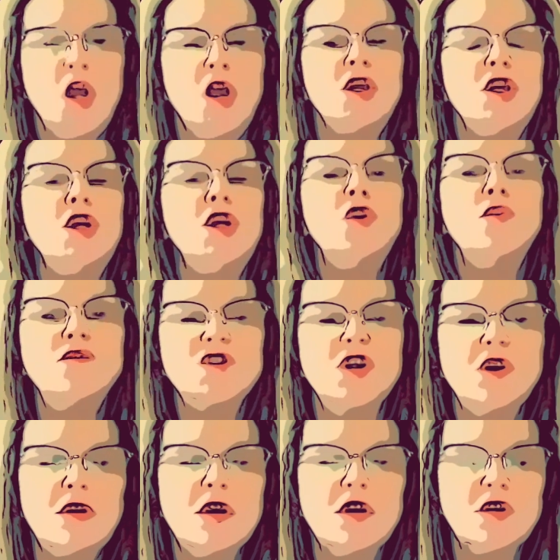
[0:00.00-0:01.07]
You
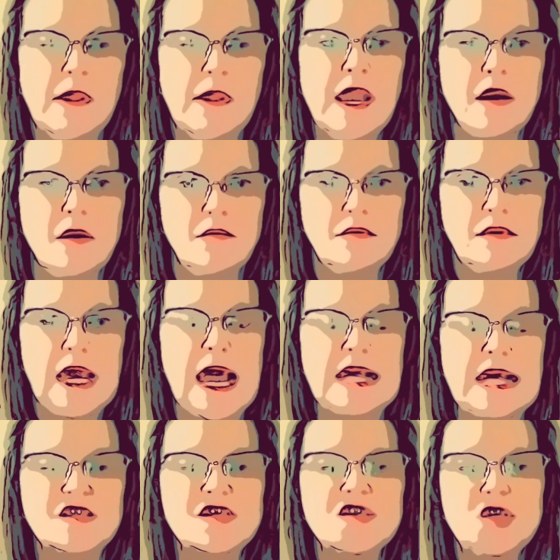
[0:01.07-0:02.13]
turn it around and
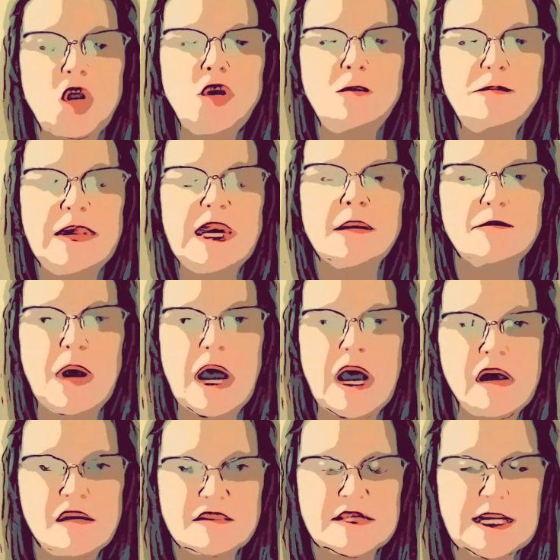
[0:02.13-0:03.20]
start being
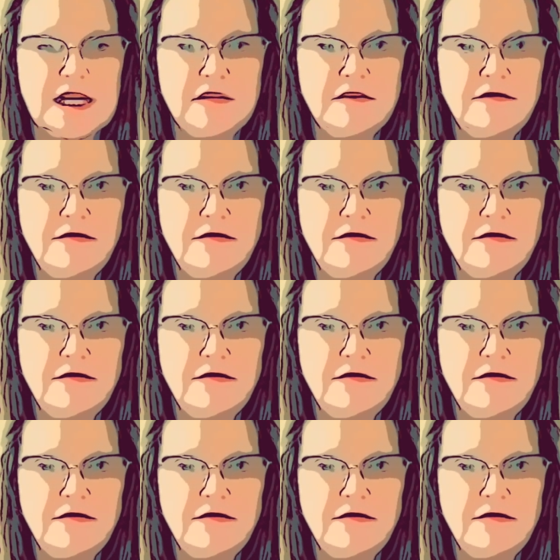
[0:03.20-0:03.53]
positive,